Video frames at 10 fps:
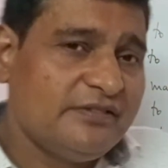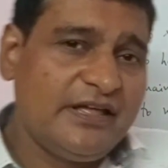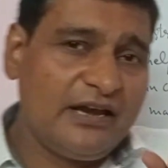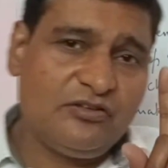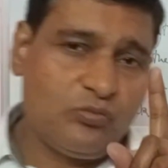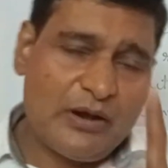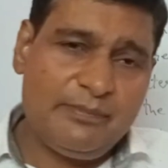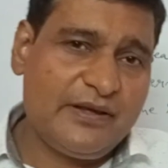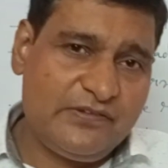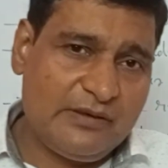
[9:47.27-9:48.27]
There is one
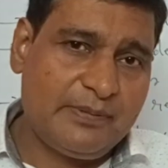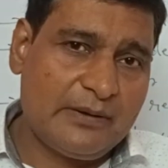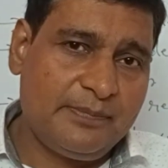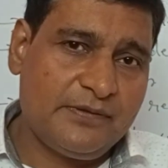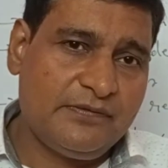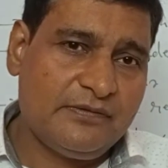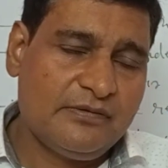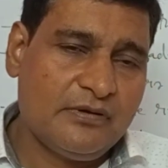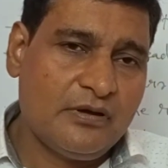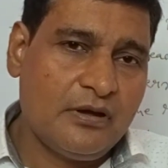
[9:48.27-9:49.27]
basic purpose
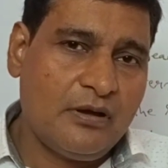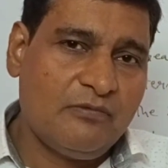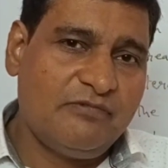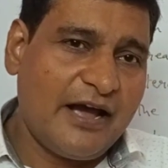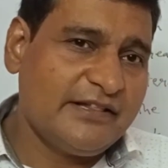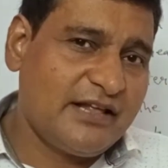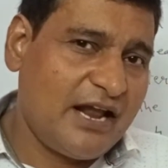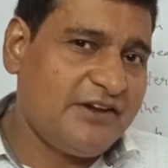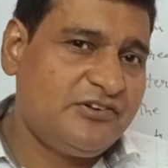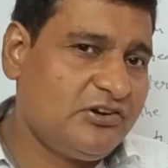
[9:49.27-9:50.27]
why the
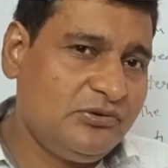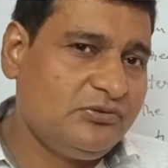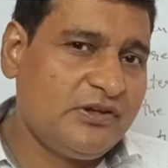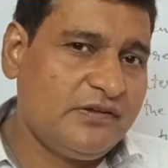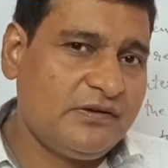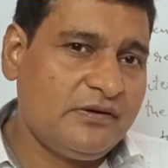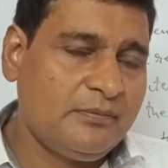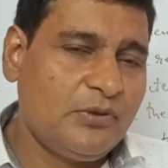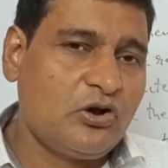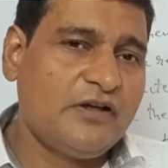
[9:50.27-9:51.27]
writer uses
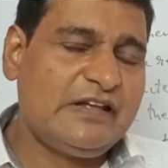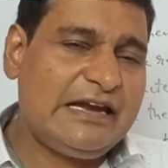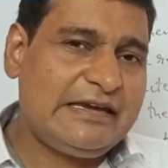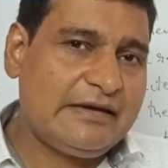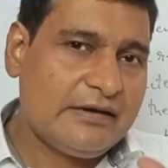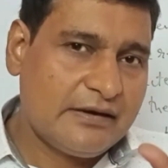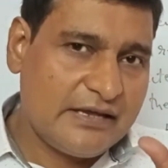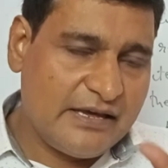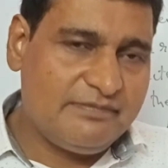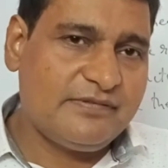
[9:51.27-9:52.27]
it, because it
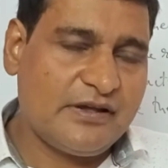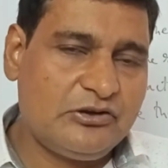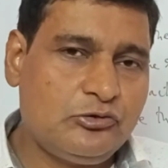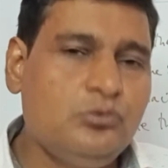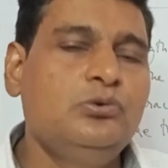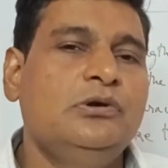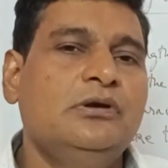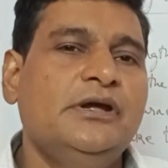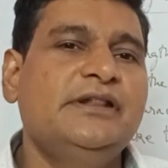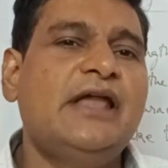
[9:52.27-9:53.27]
gives a tool
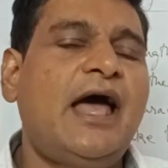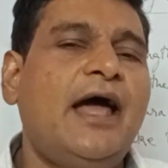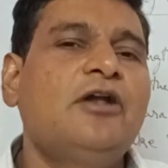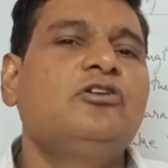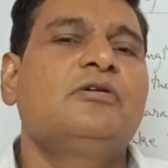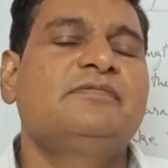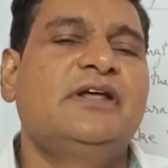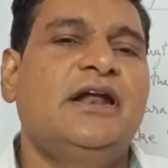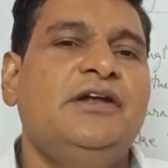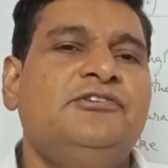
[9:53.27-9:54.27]
in the hand of
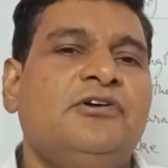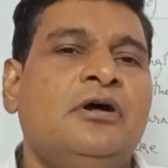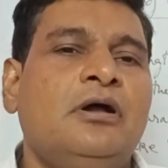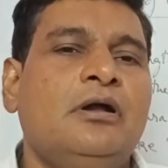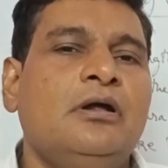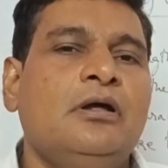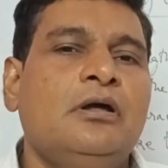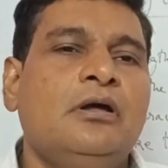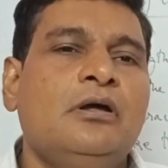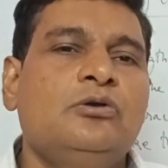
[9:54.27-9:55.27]
the writer
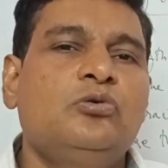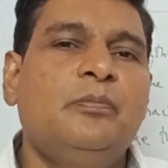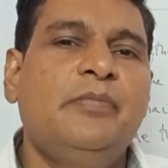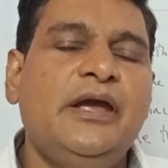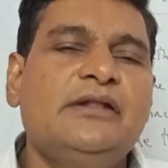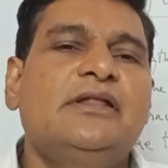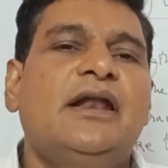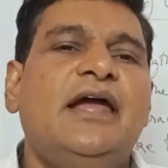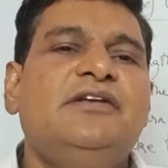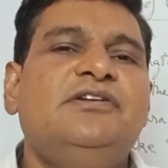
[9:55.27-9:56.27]
to make the
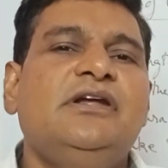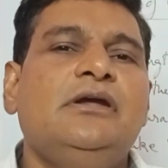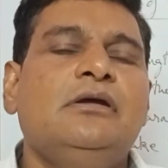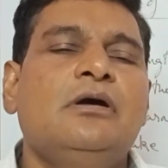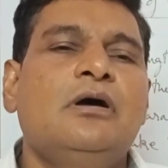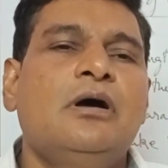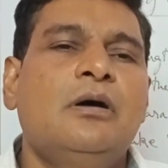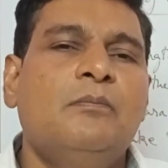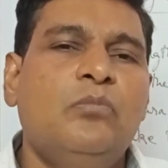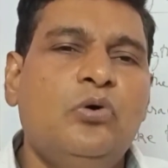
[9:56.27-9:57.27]
writing
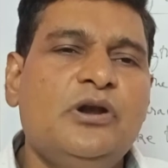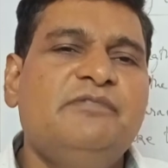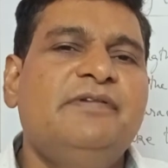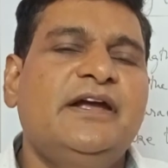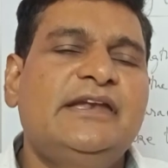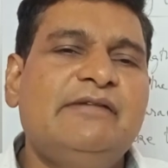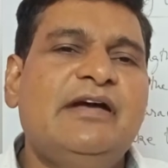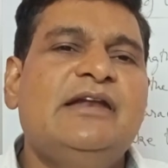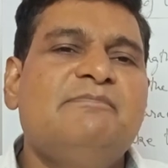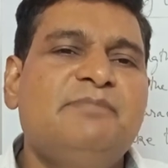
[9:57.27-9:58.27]
more effective
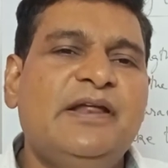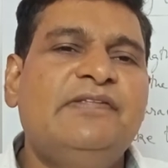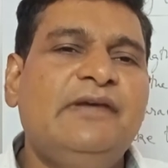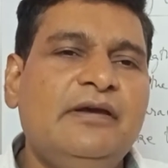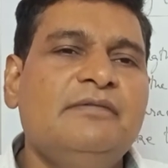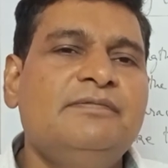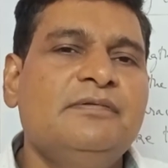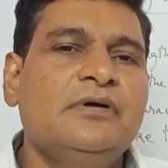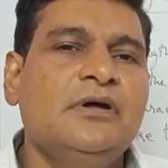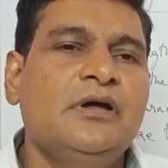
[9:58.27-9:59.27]
and impressive
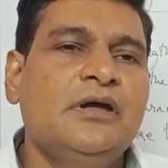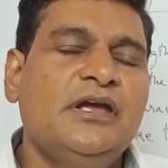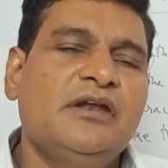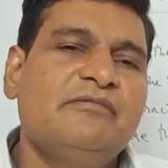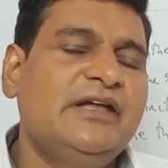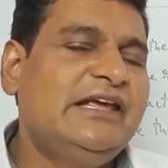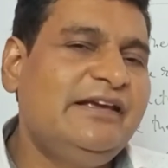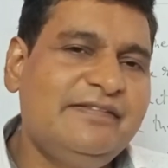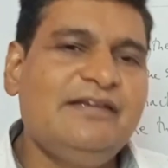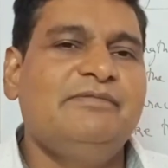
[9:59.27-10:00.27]
in a very
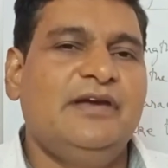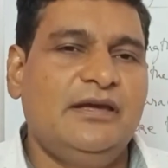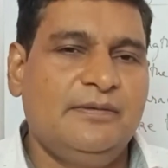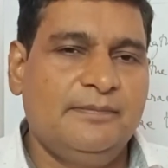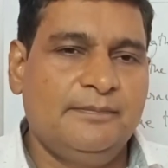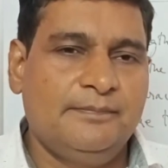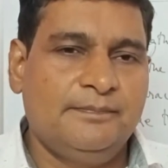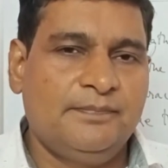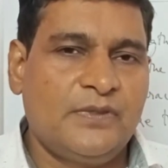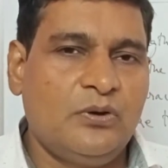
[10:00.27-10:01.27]
easy way.
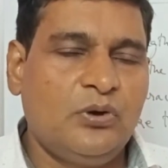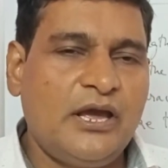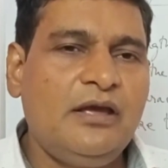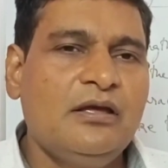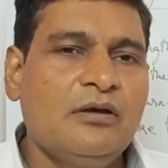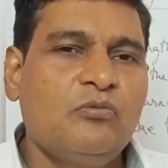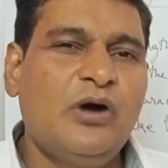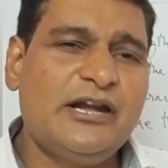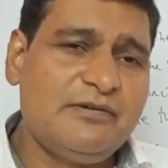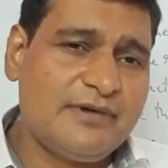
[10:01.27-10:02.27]
Okay,
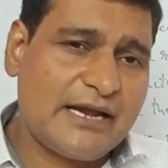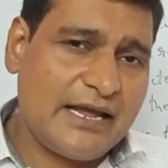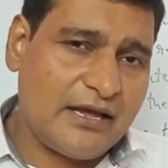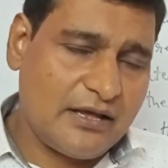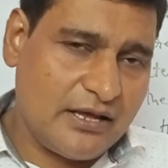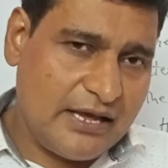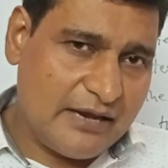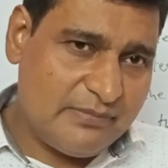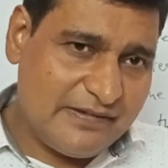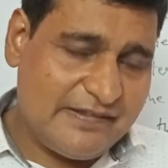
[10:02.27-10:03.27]
whatever
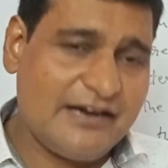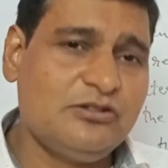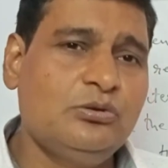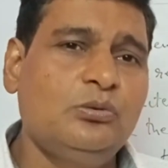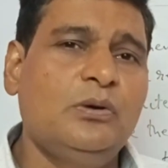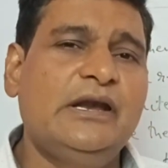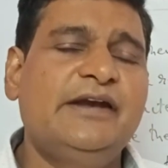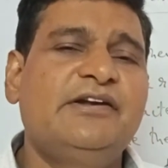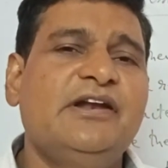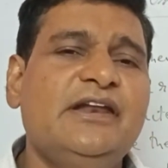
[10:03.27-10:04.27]
can be said through a
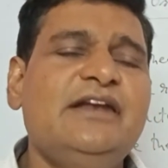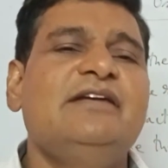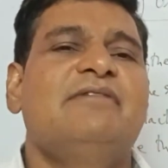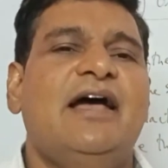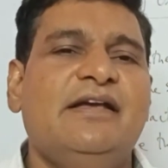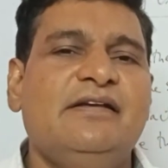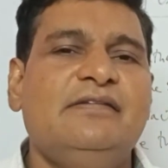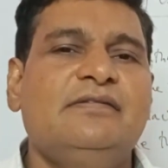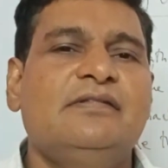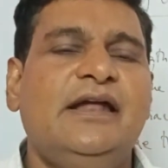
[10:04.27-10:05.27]
literary
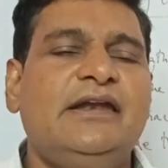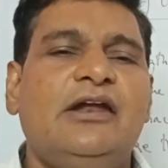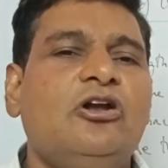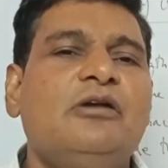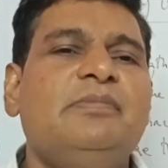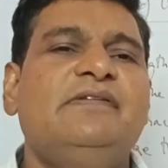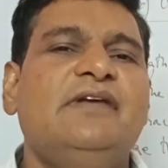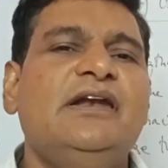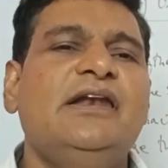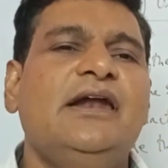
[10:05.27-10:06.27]
device, that cannot be
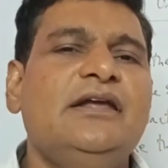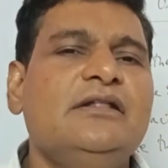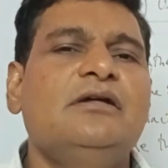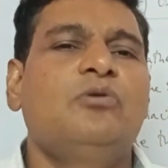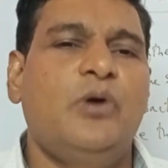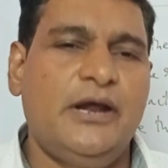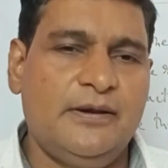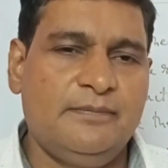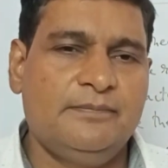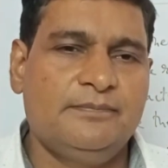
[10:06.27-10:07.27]
said in any other way.
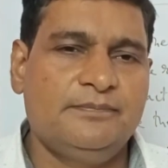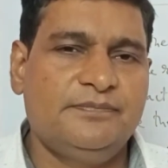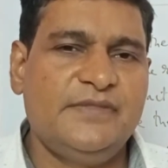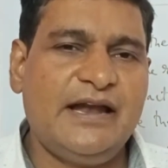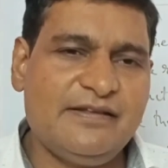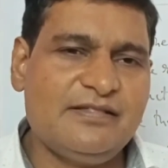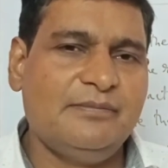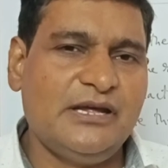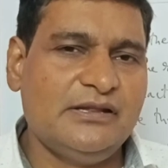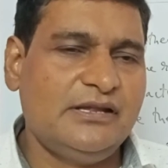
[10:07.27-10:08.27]
That is the
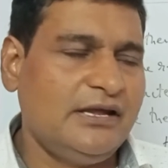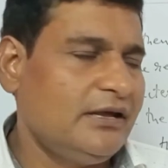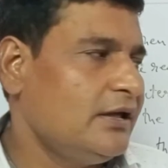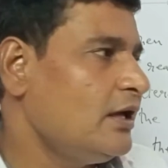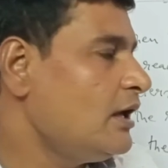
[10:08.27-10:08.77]
main thing.